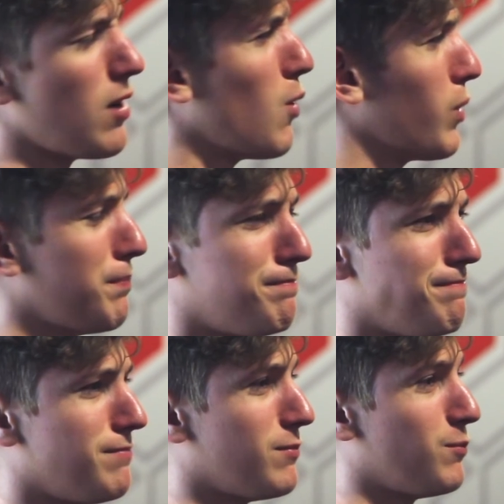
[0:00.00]

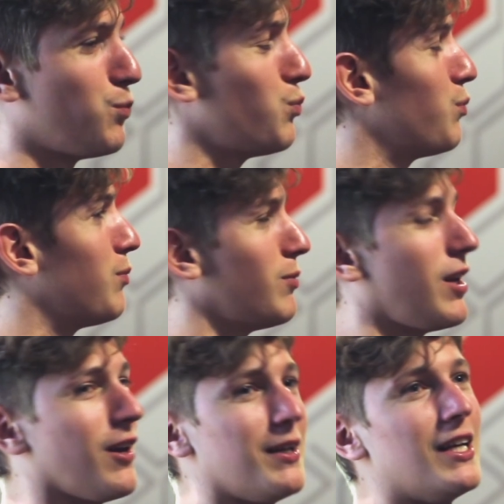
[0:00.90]

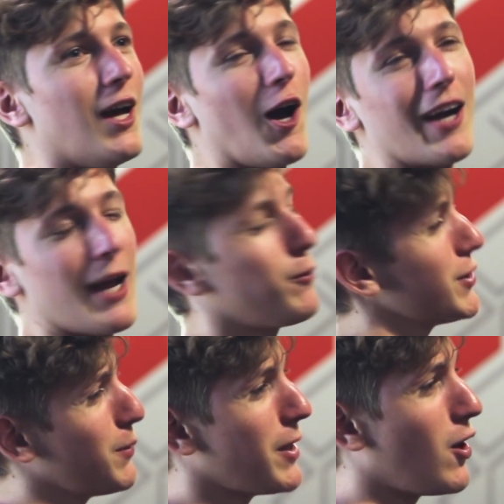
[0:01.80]
Alright,
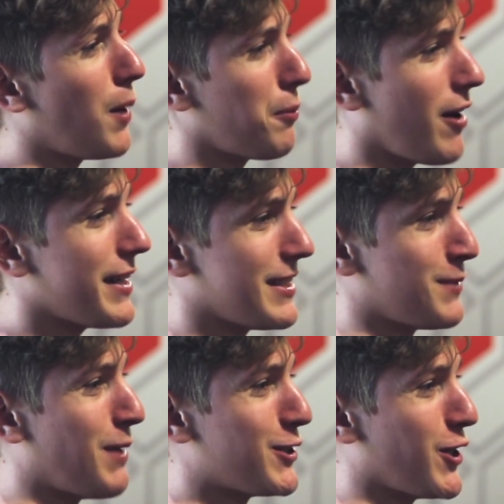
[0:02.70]
so we got our
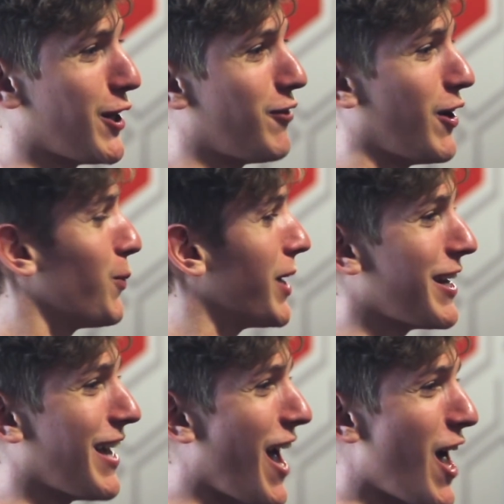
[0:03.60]
practice match over. We're
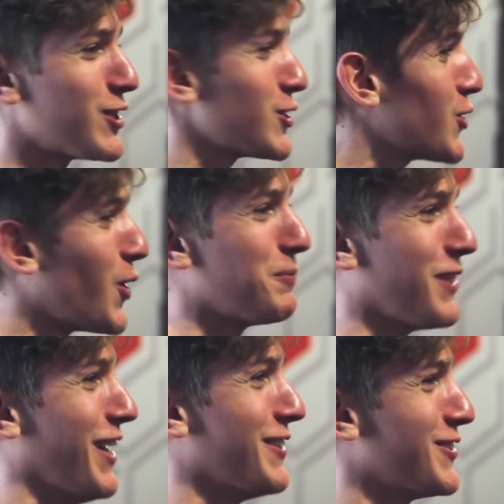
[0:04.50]
gonna stomp
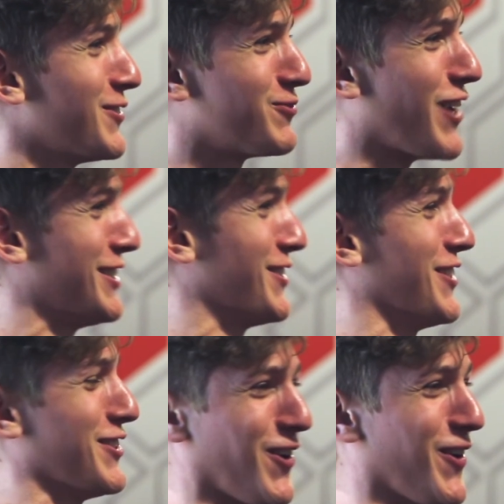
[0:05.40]
the rest of
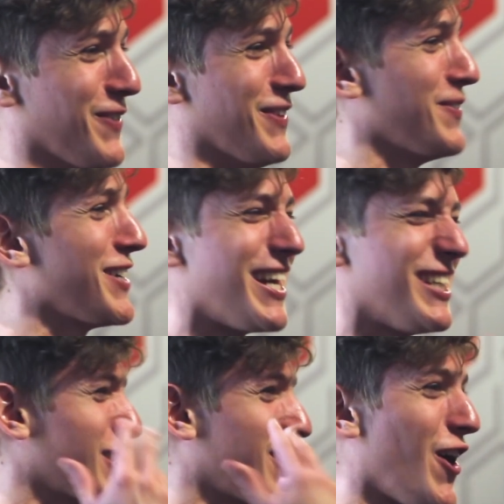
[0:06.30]
the tournament. We're gonna
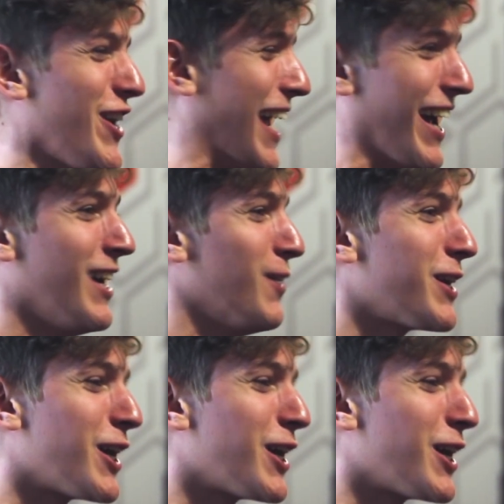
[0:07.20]
just own it. We're